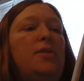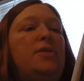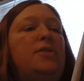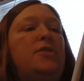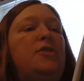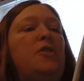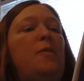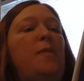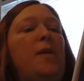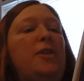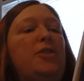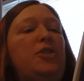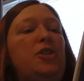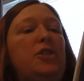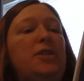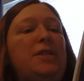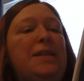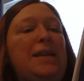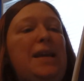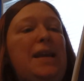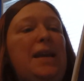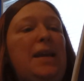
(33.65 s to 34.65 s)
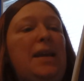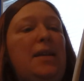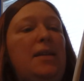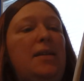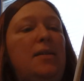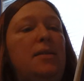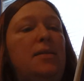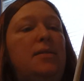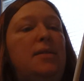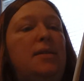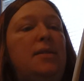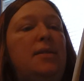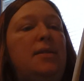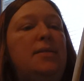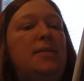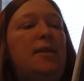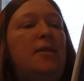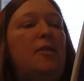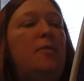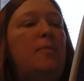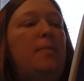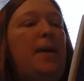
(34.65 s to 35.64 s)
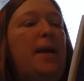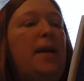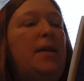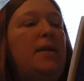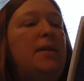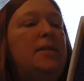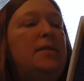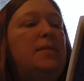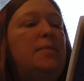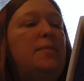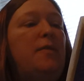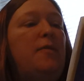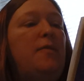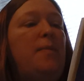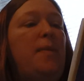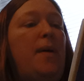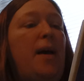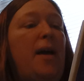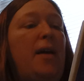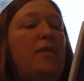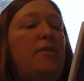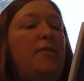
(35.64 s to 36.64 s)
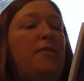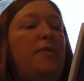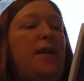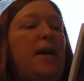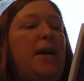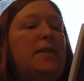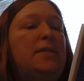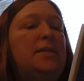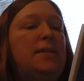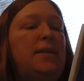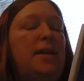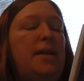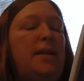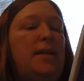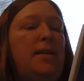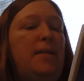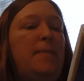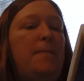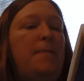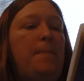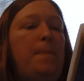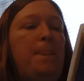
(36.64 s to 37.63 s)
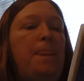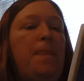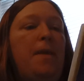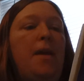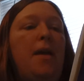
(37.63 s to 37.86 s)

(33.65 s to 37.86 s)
So much indeed did the subtle mechanism of mind fascinate him,